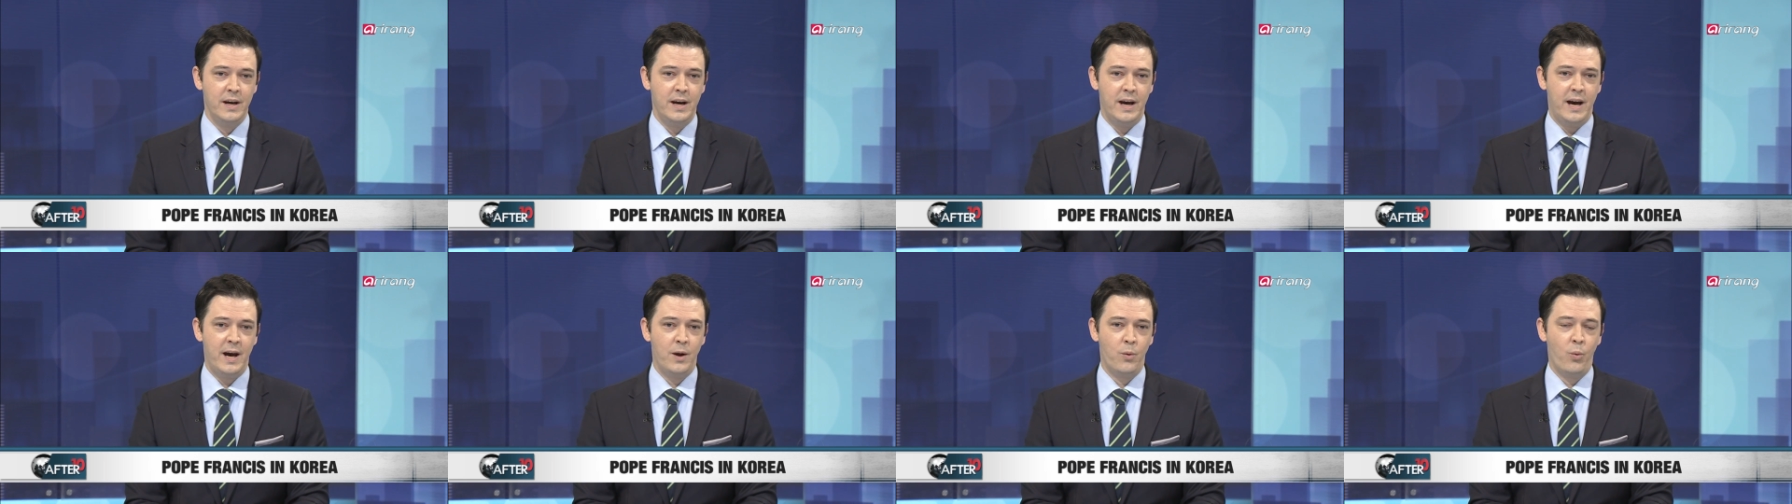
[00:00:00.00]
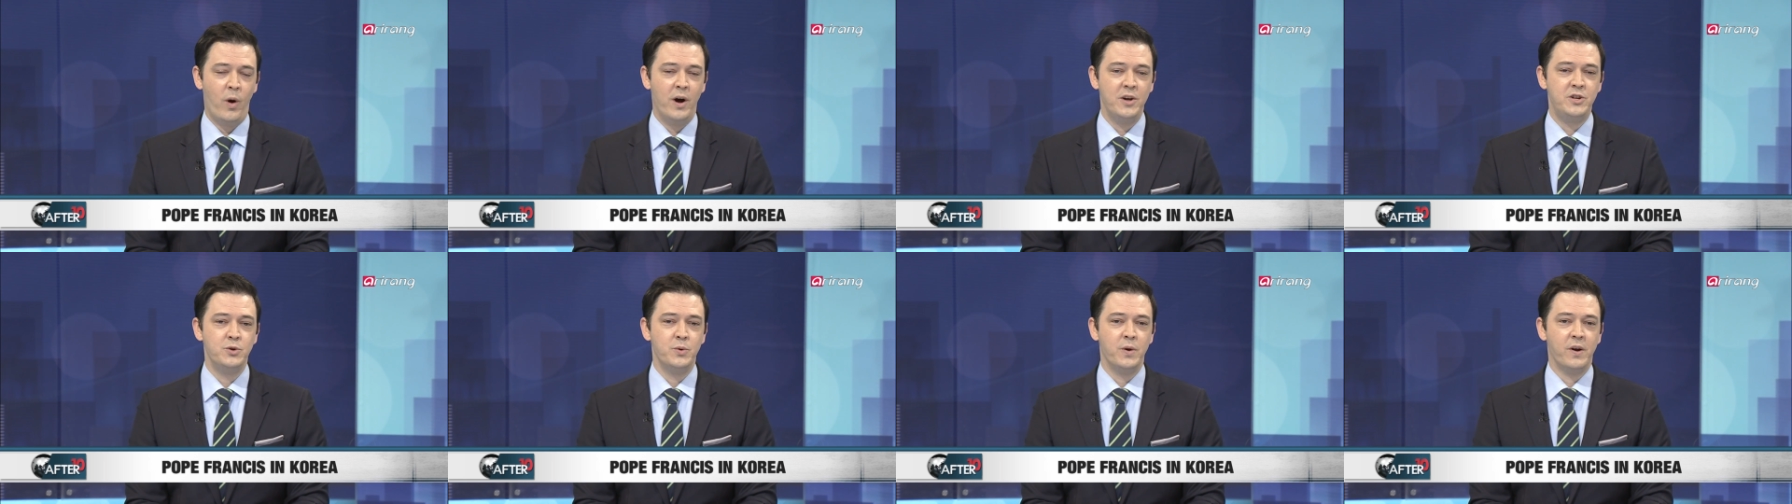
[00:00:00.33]
at
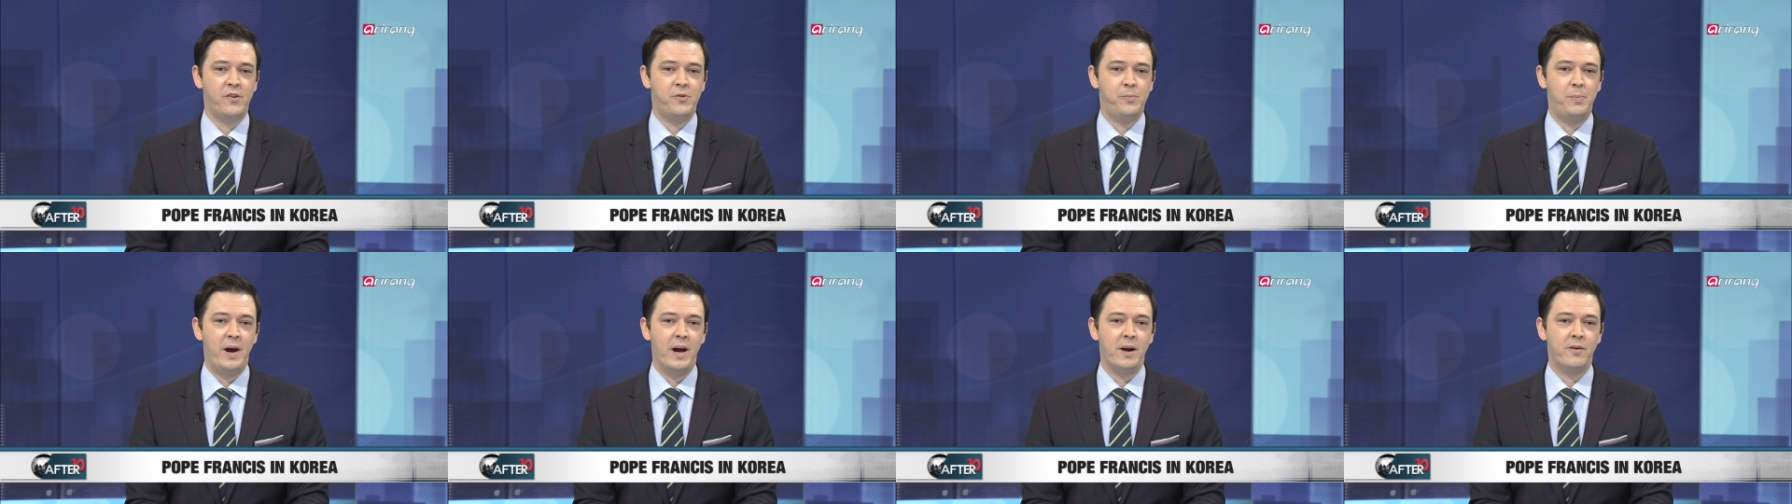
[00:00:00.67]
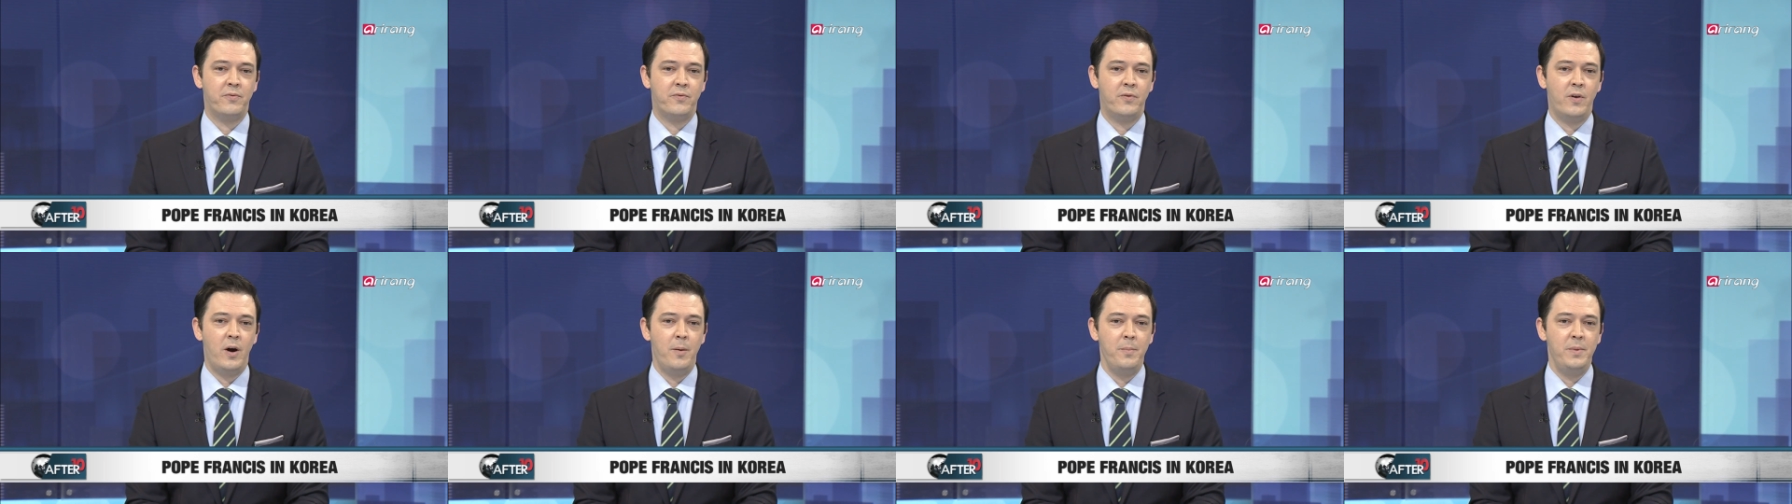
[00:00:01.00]
what to expect
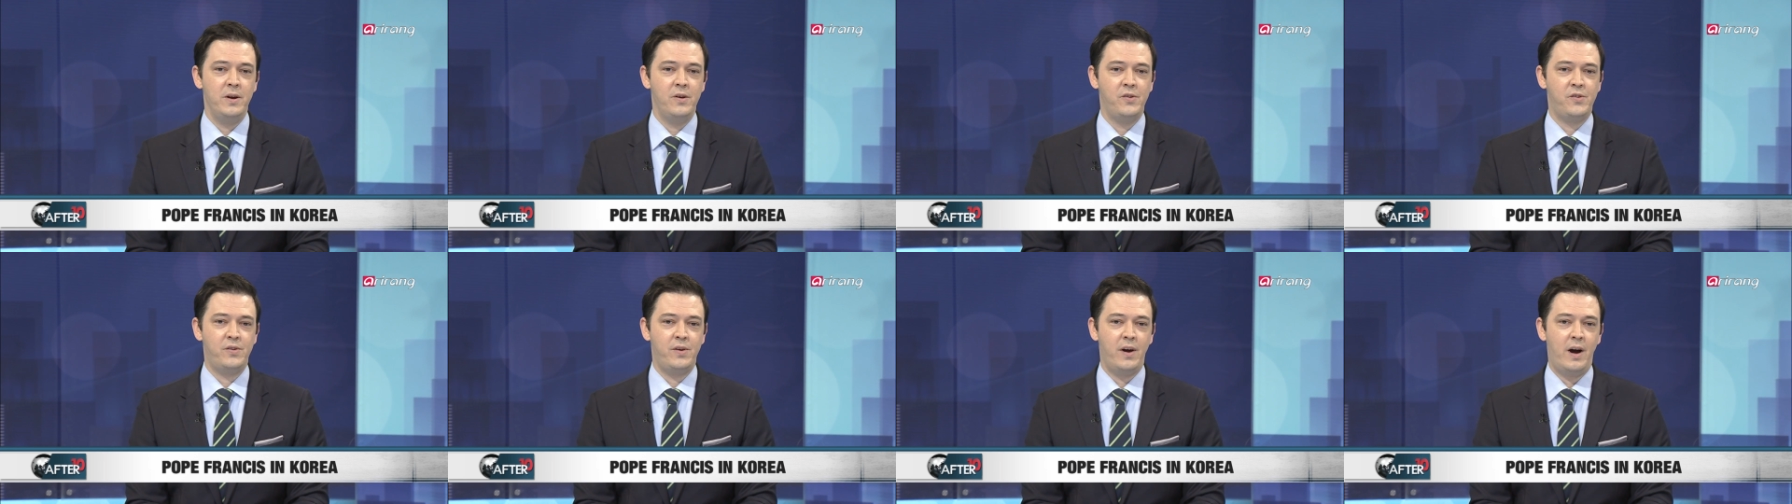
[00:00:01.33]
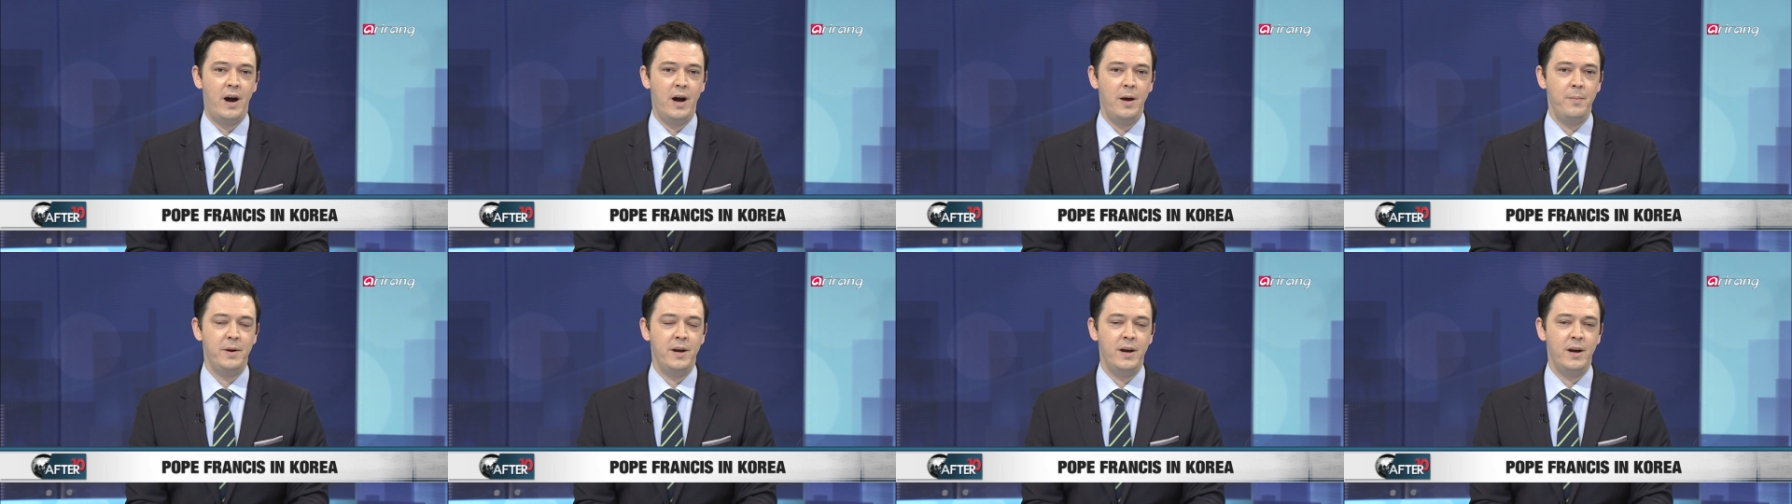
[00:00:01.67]
from his
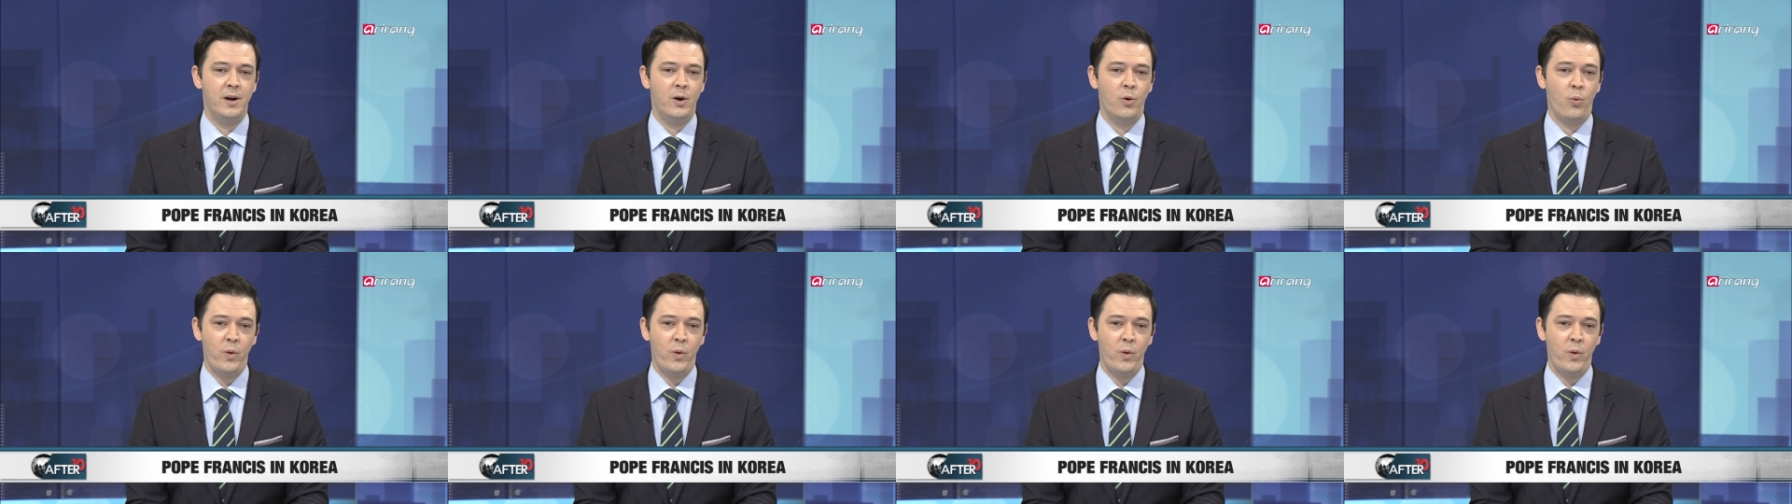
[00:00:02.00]
time here,